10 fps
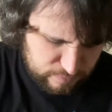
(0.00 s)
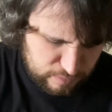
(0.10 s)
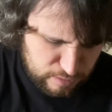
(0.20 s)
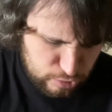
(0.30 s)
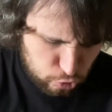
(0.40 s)

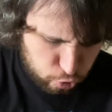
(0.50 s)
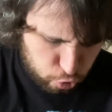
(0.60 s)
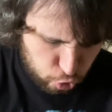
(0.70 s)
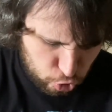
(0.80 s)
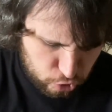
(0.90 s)
This
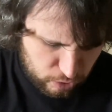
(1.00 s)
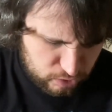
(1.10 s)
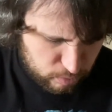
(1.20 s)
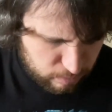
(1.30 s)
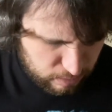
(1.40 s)
looks like
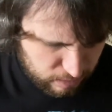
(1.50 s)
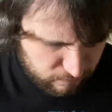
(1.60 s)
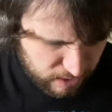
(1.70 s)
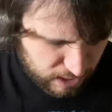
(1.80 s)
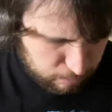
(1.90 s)
something that I've
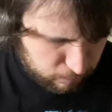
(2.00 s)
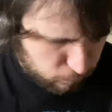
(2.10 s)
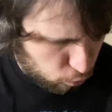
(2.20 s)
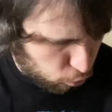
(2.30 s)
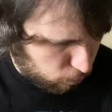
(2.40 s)
had
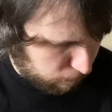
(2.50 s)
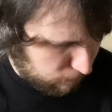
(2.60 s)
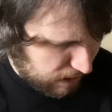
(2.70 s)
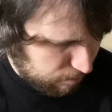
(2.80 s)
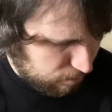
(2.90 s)
before,
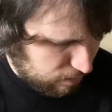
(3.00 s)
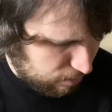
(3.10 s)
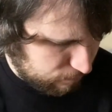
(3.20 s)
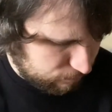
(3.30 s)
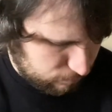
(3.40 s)
maybe
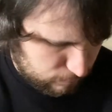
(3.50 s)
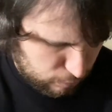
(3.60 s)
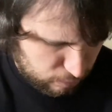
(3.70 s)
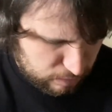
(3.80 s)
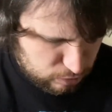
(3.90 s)

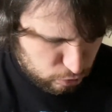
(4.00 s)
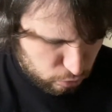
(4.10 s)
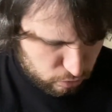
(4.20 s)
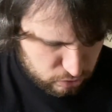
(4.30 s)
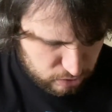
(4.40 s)
not
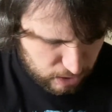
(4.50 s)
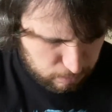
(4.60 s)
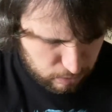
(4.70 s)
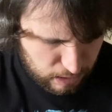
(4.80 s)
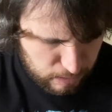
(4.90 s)
necessarily the same
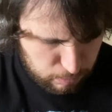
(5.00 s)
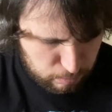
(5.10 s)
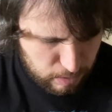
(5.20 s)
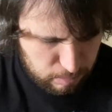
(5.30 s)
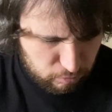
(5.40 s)
thing, but
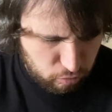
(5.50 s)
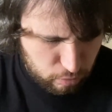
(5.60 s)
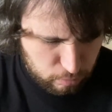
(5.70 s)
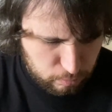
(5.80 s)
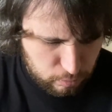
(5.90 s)
maybe
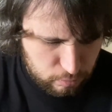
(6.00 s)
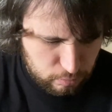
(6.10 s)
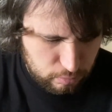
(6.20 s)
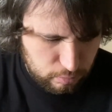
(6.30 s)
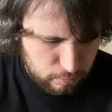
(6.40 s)
from,
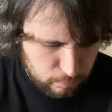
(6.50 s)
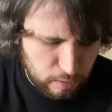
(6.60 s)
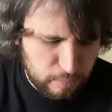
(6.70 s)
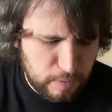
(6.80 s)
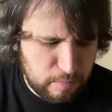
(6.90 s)

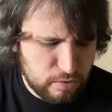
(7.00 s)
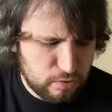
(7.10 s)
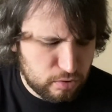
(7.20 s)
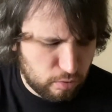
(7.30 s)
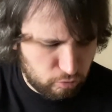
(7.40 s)
like, maybe
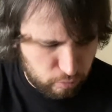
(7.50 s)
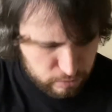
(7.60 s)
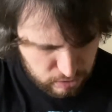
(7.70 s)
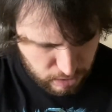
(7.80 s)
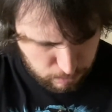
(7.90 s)
something from the
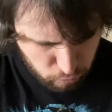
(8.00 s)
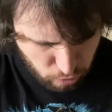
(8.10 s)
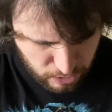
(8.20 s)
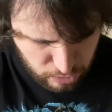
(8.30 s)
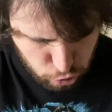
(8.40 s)
same
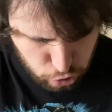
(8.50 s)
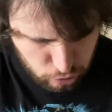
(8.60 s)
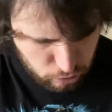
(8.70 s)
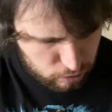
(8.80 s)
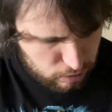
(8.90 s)
brand, just a